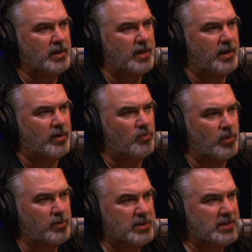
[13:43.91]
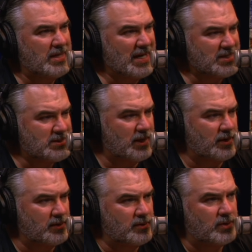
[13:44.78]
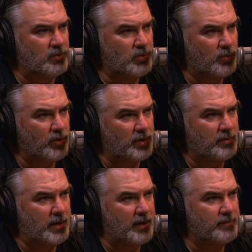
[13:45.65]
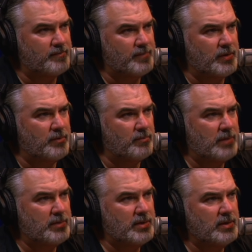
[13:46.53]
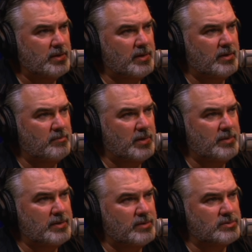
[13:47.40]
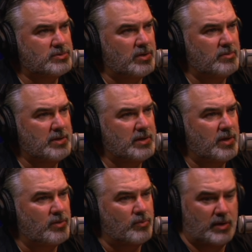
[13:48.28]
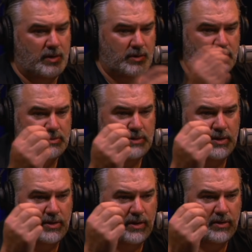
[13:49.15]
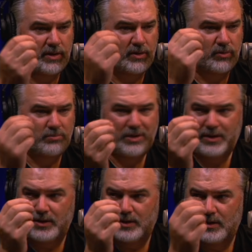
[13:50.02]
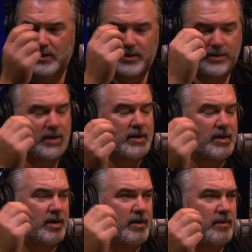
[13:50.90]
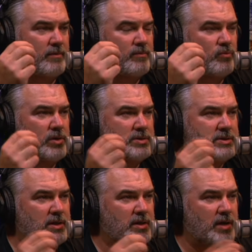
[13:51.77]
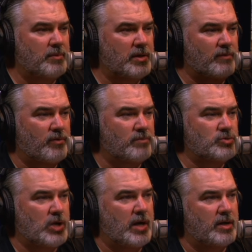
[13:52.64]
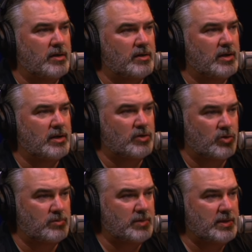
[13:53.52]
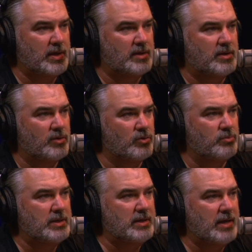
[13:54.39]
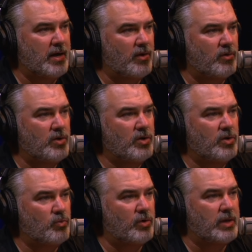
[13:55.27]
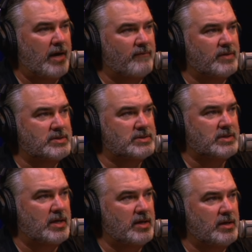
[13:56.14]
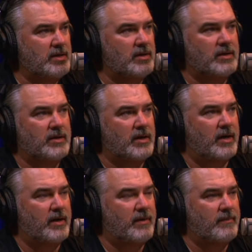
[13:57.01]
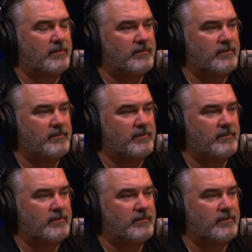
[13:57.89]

What'll be the next thing that we worry about? You know, maybe there's going to be another one. There's a killer bee that we see coming from China. It could be that killer bee now will have us stay at